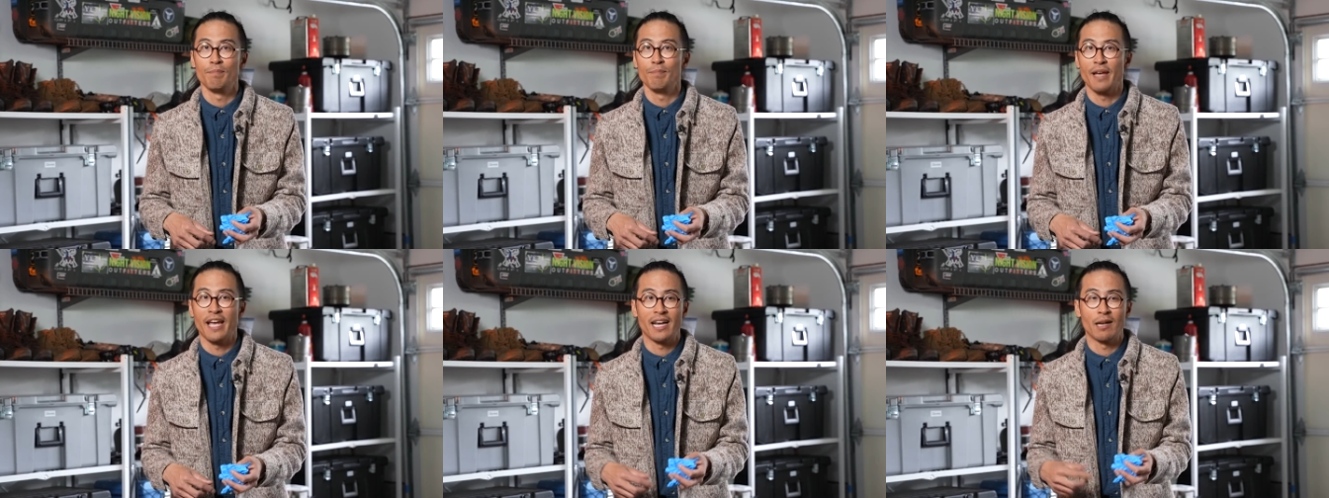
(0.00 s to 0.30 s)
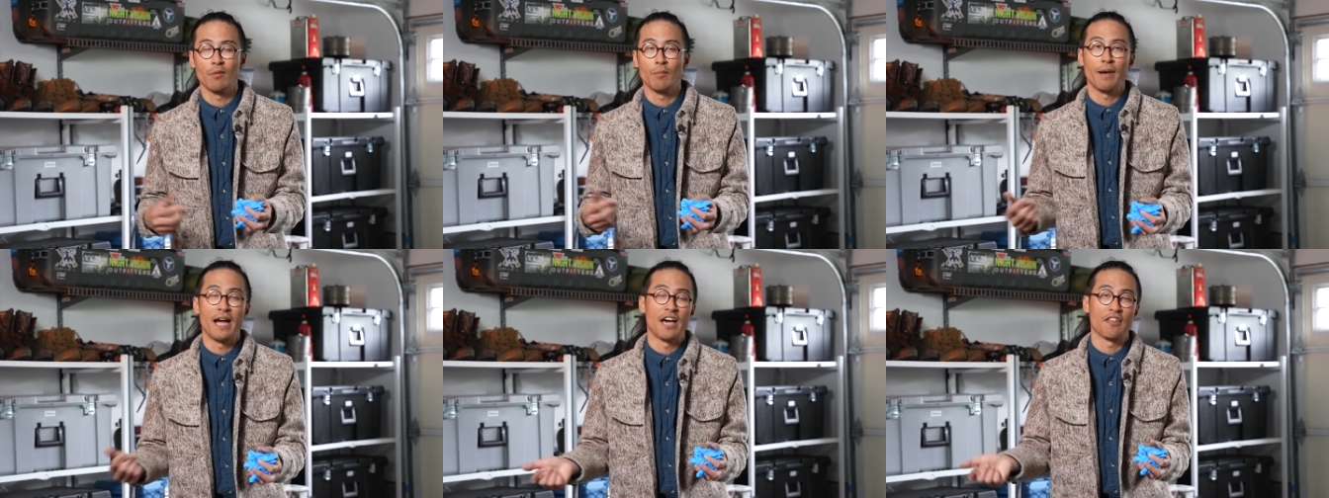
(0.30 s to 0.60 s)

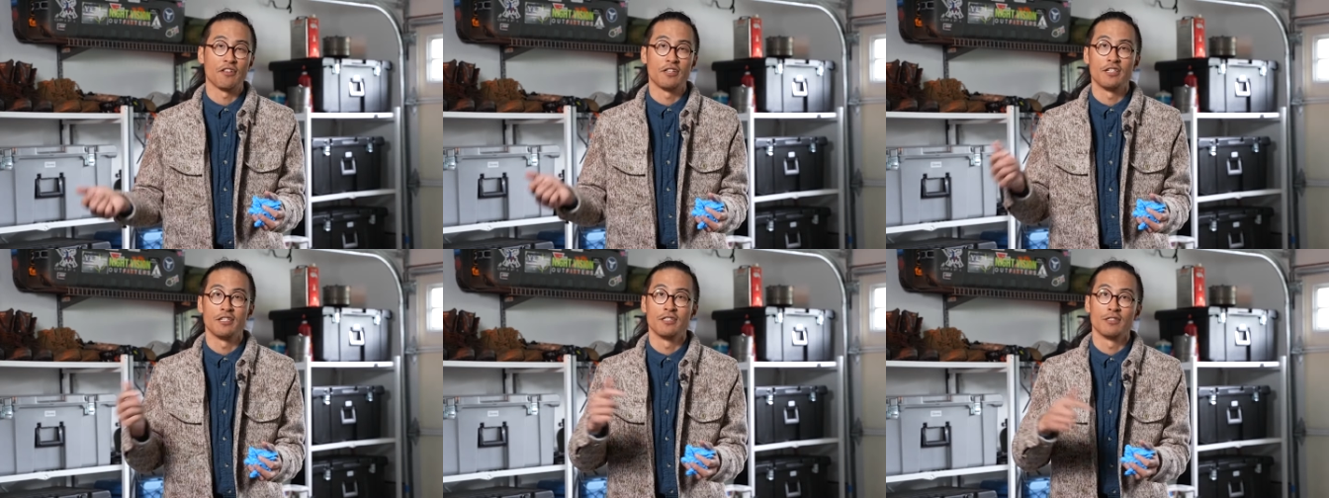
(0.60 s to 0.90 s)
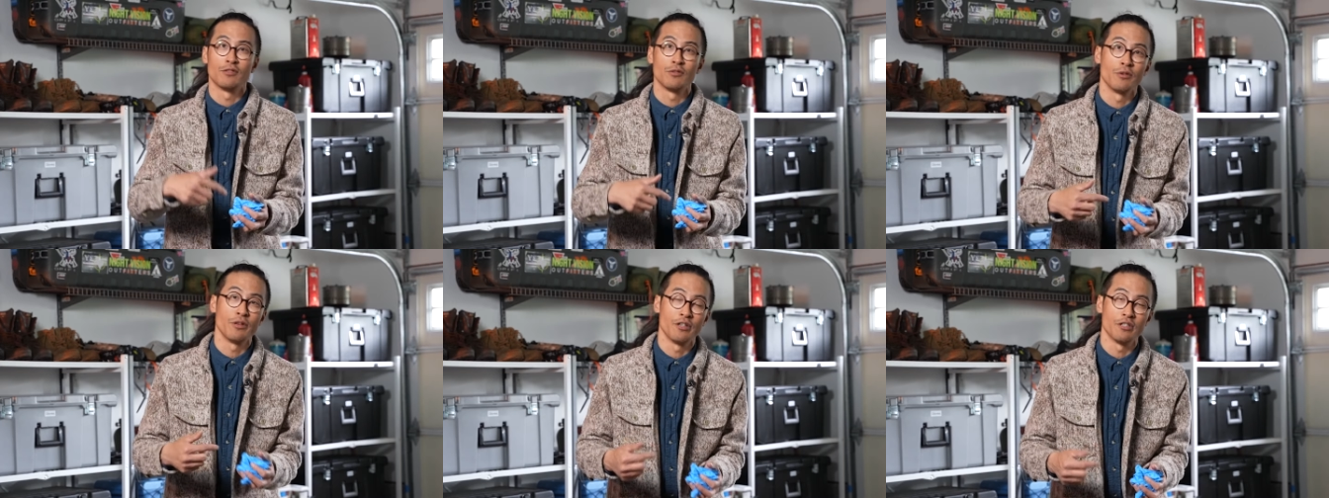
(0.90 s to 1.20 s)
animal pathogens
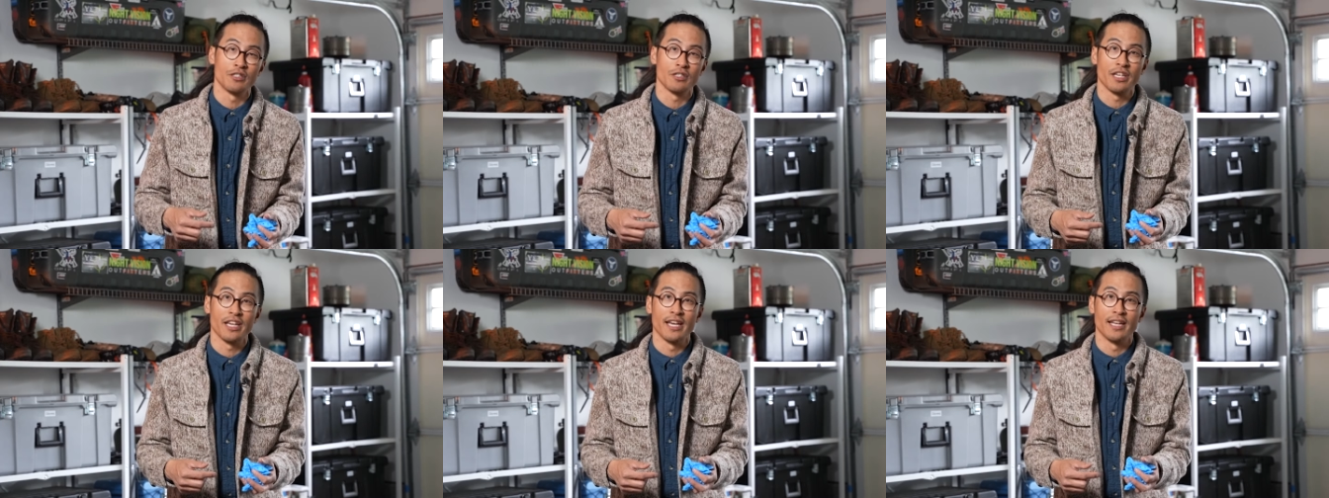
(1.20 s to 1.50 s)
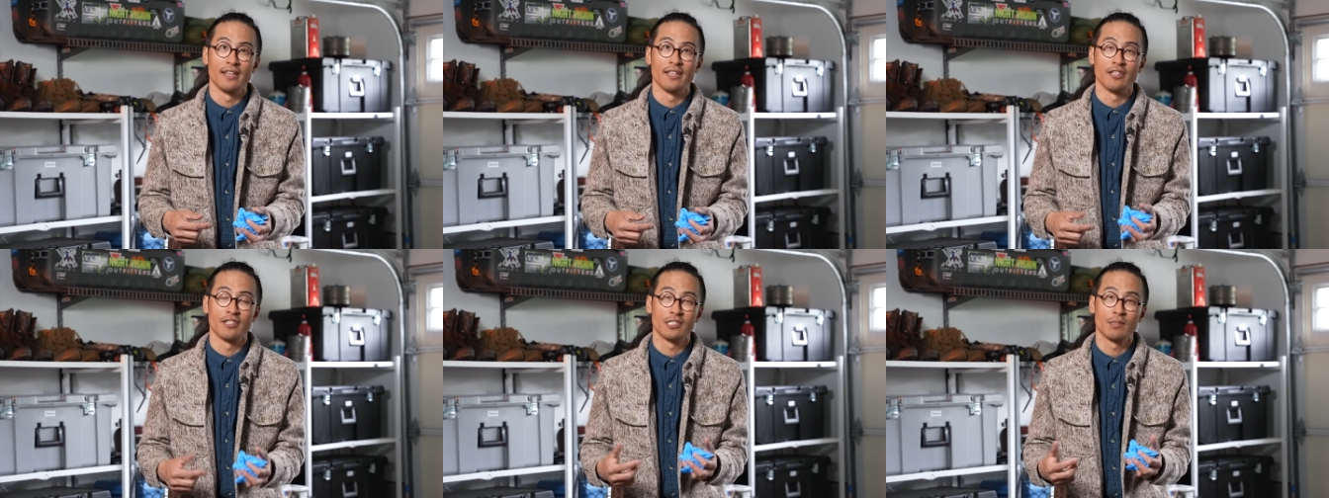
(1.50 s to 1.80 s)
through your
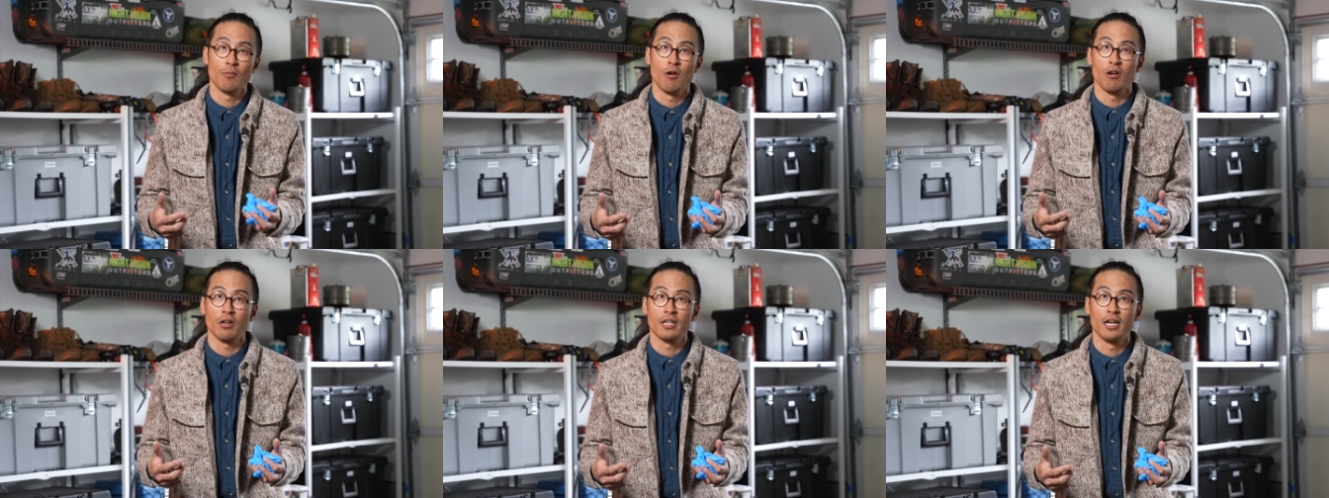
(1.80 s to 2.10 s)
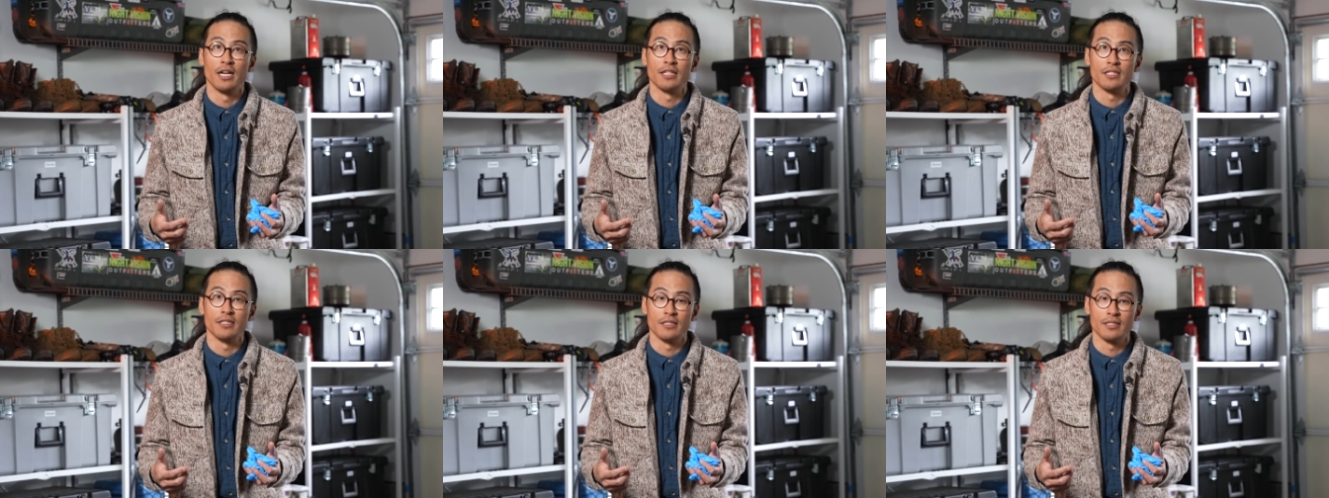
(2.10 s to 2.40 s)
skin and small
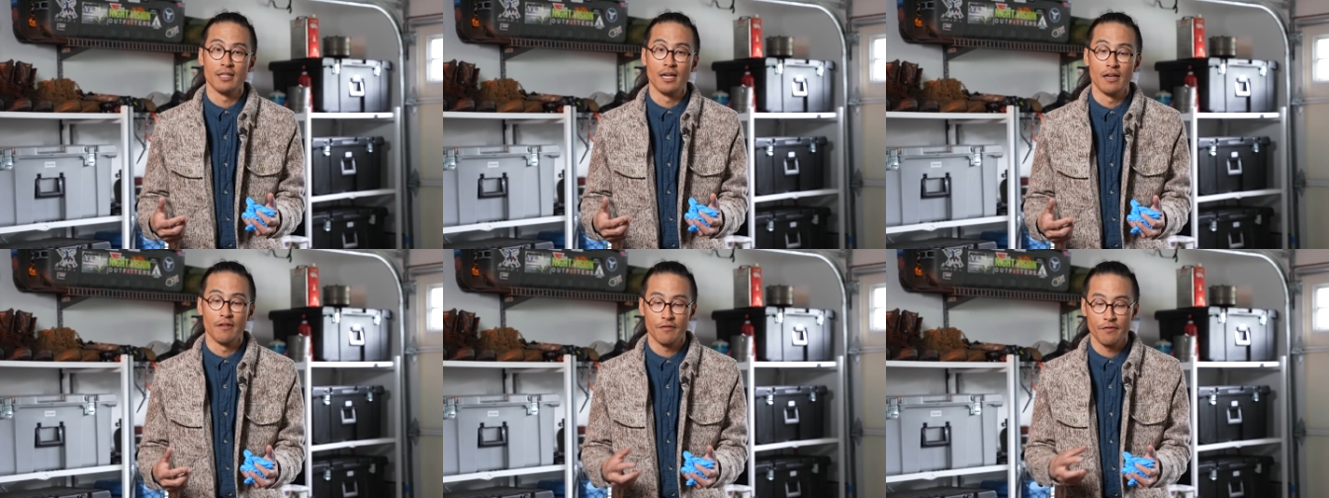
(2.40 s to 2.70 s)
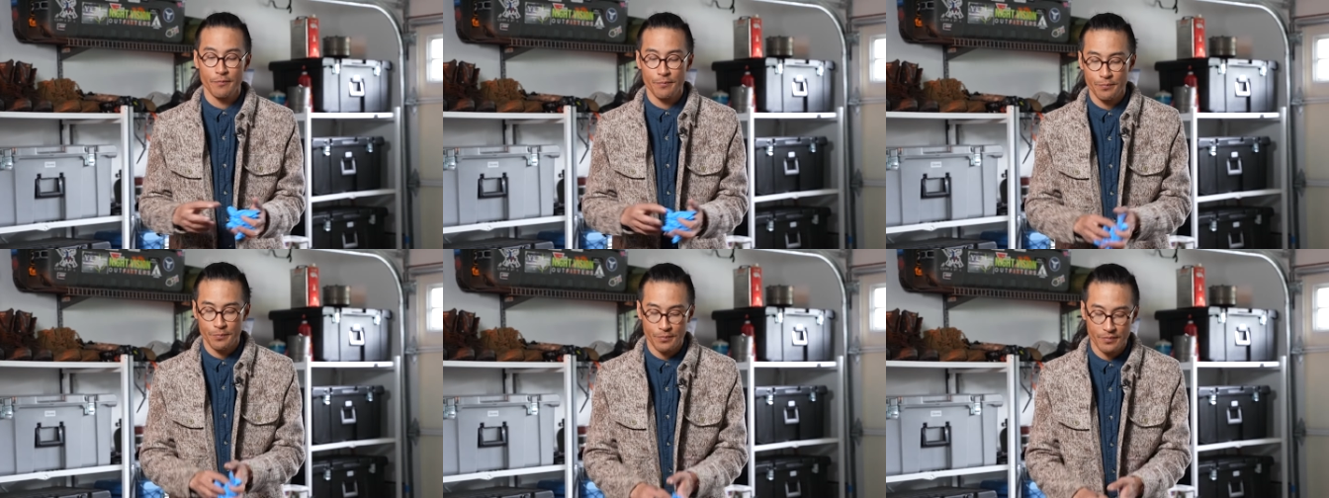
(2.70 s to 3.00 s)
cuts and
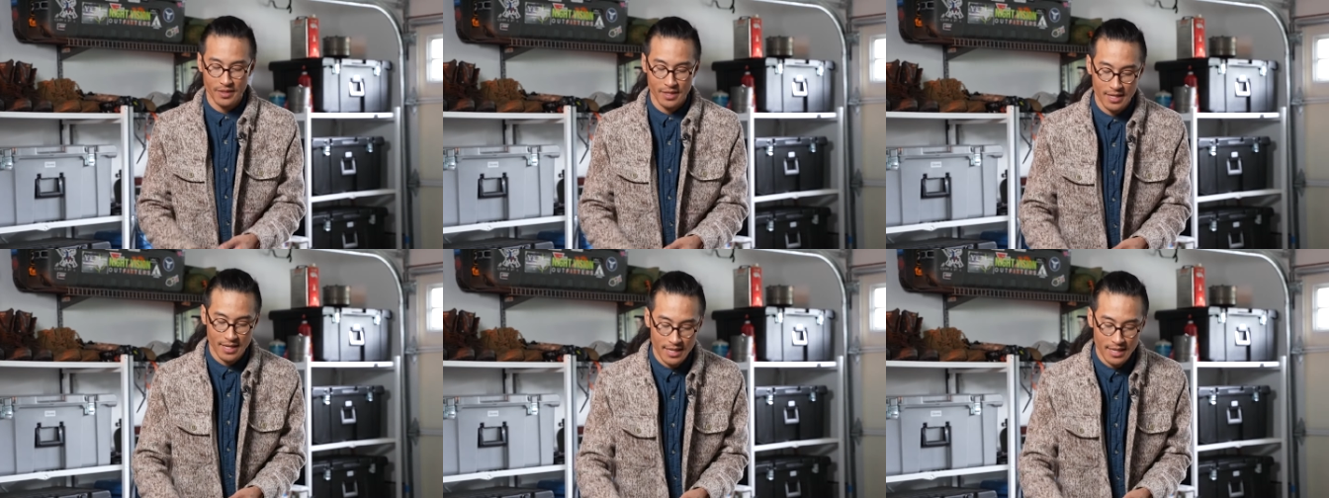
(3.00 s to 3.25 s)
stuff. And I